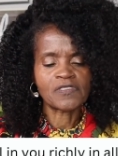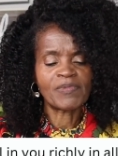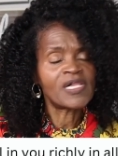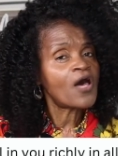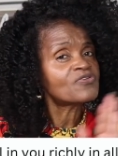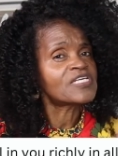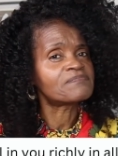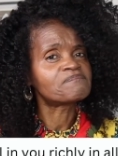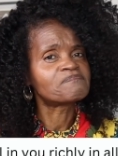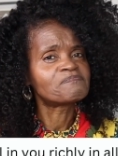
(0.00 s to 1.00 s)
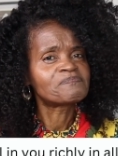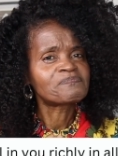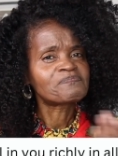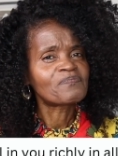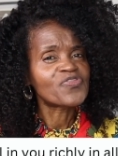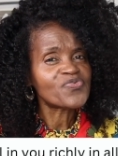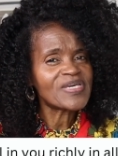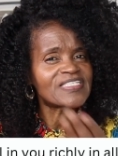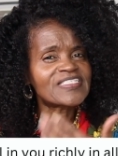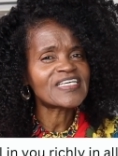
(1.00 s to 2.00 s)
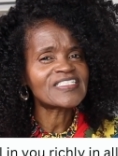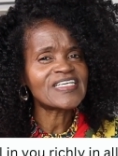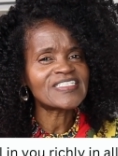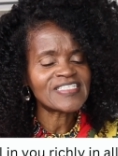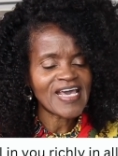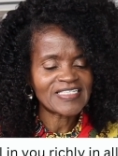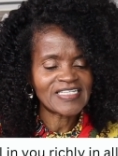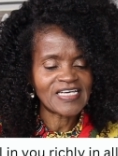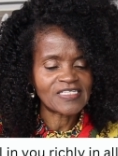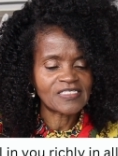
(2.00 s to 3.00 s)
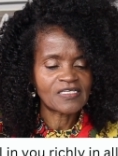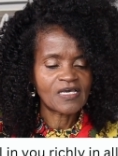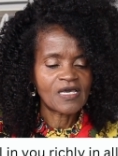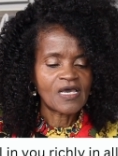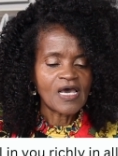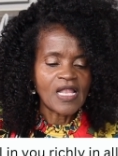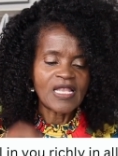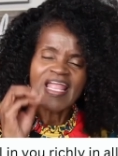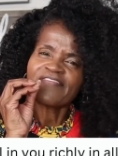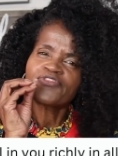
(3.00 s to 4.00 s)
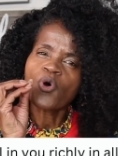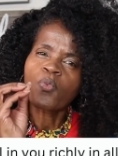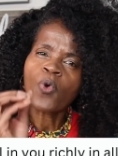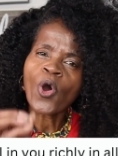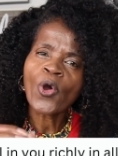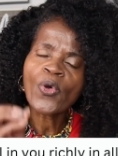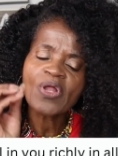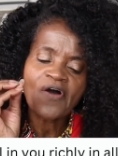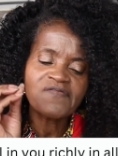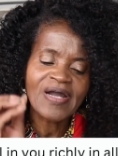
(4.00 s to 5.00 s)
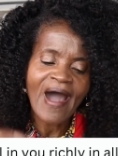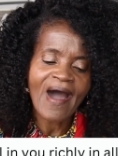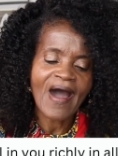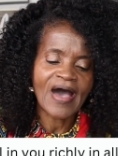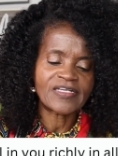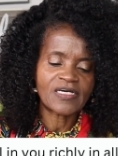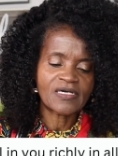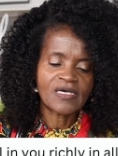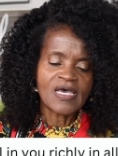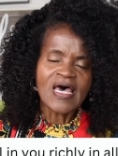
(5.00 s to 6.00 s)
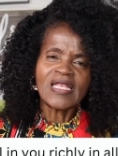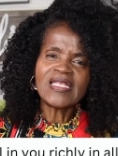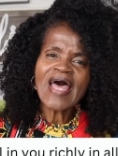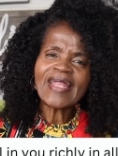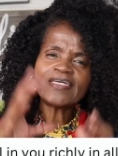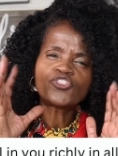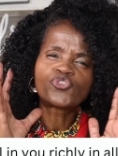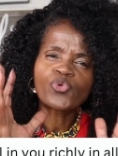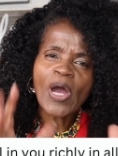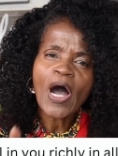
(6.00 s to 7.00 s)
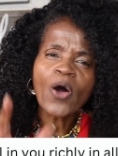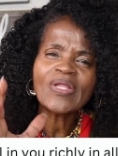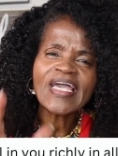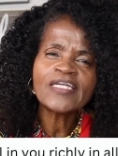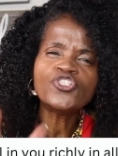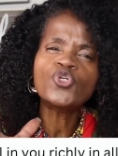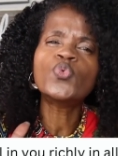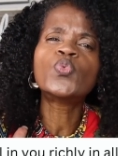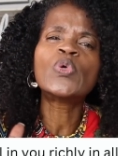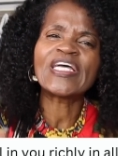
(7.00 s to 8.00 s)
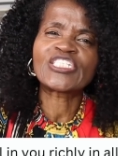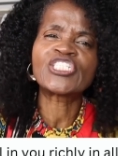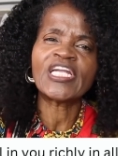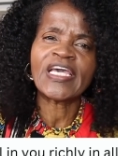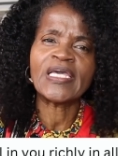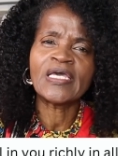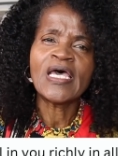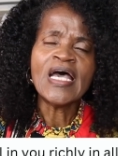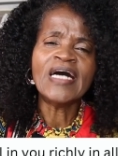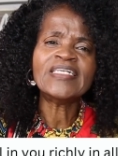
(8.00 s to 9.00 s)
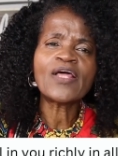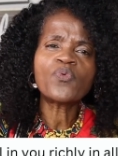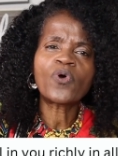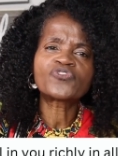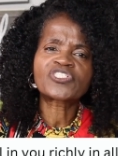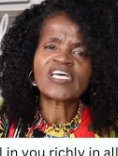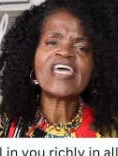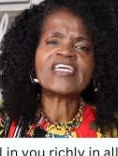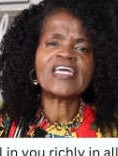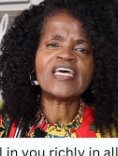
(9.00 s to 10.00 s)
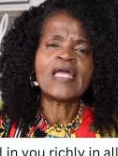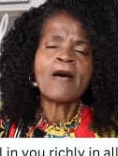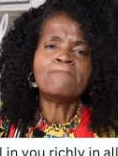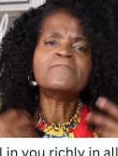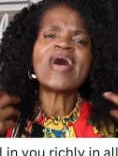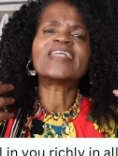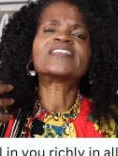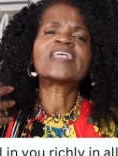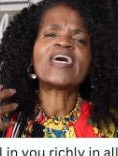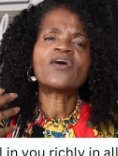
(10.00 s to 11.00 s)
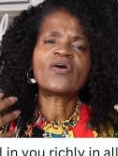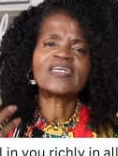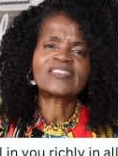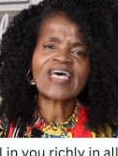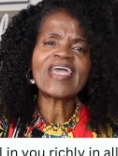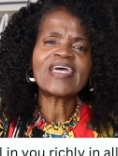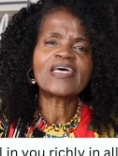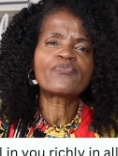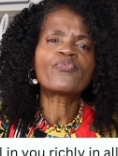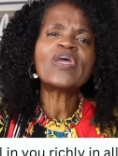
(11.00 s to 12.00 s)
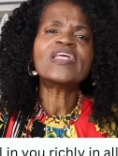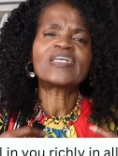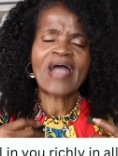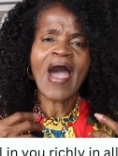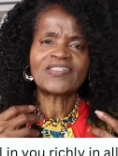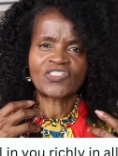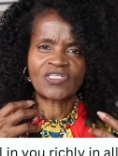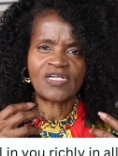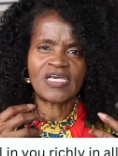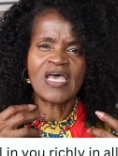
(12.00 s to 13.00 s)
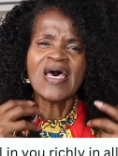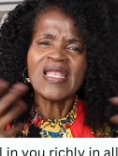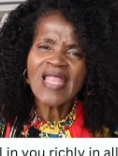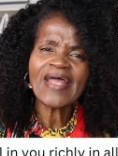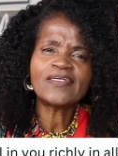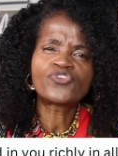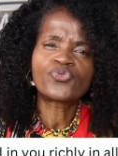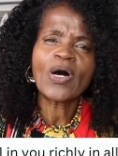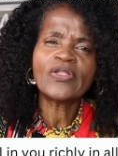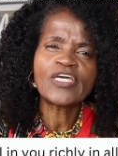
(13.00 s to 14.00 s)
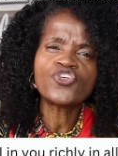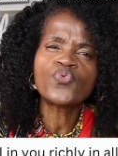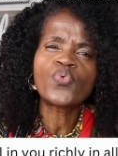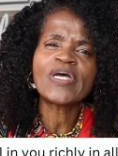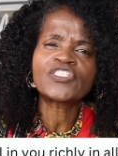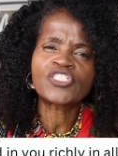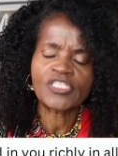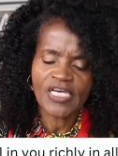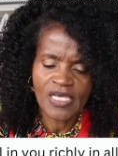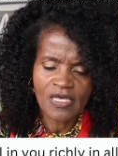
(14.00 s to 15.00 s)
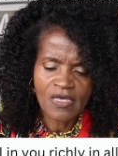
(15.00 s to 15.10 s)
I'm closing, 3 and 16 says this. Let the word of God, let it dwell in you richly. In other words, take it and meditate on it. Take it and read it constantly. Let it dwell in you richly.